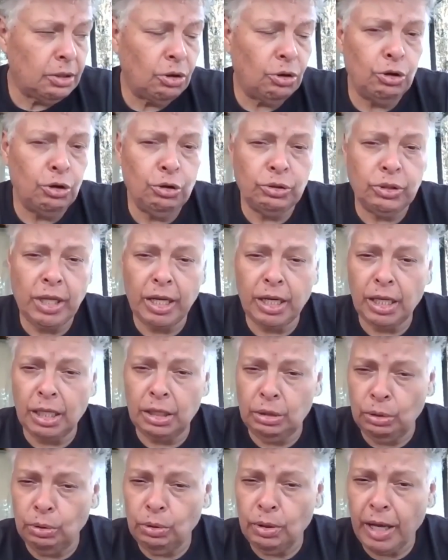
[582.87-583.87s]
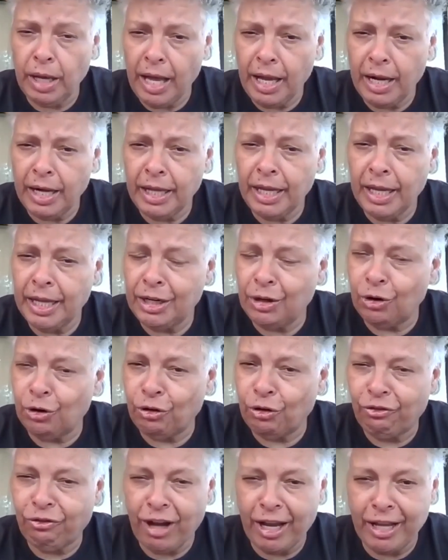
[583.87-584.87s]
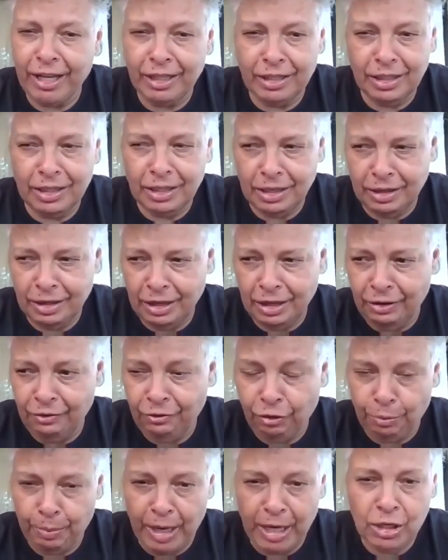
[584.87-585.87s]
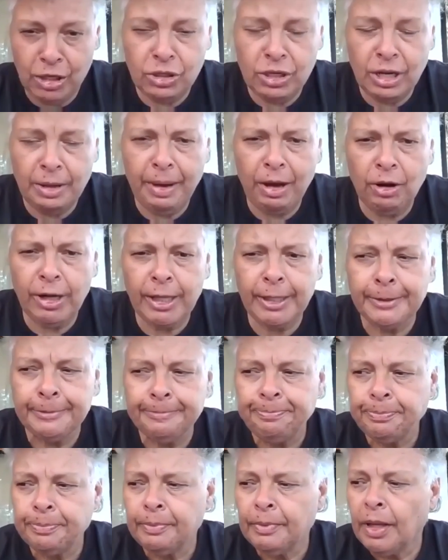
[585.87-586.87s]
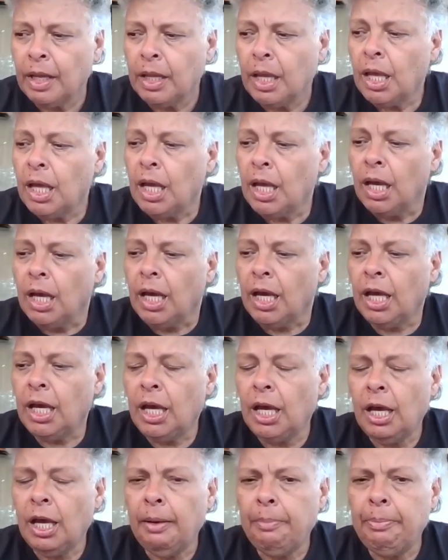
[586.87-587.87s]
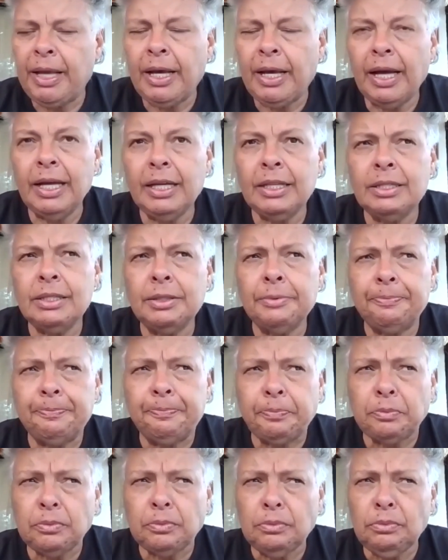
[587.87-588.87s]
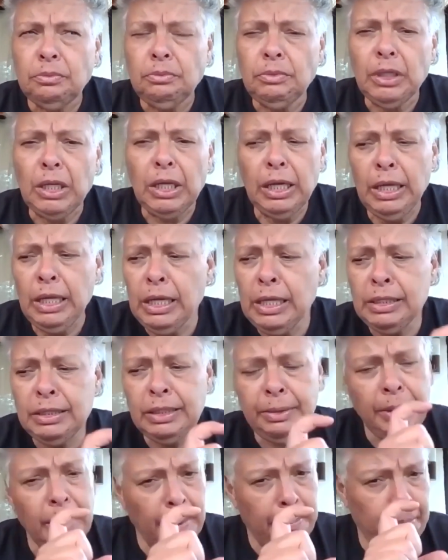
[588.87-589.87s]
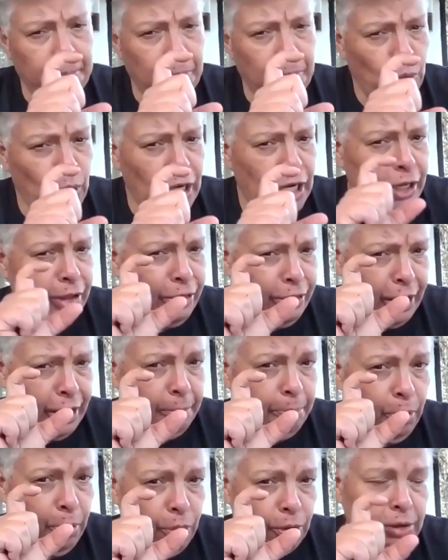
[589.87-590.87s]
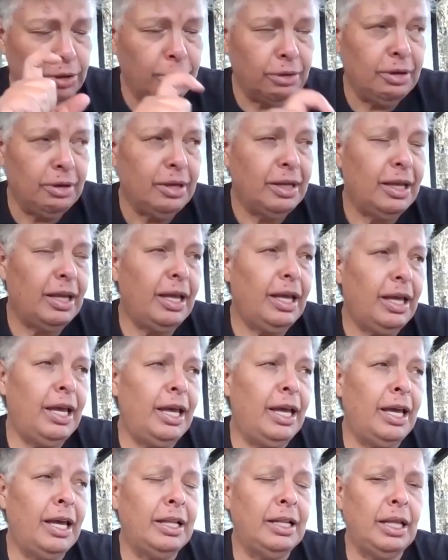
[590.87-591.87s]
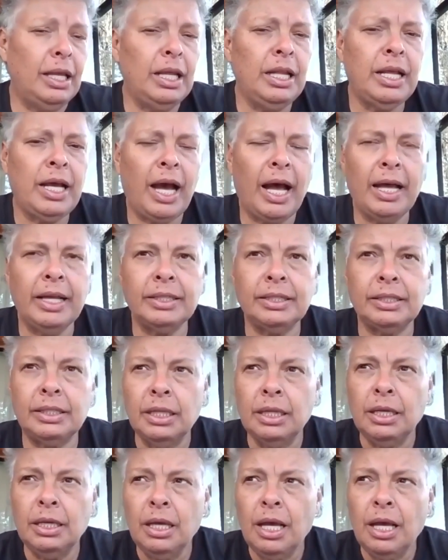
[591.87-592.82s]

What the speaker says: or you take a look at it, or find information about it, because it is a really thick book, and it has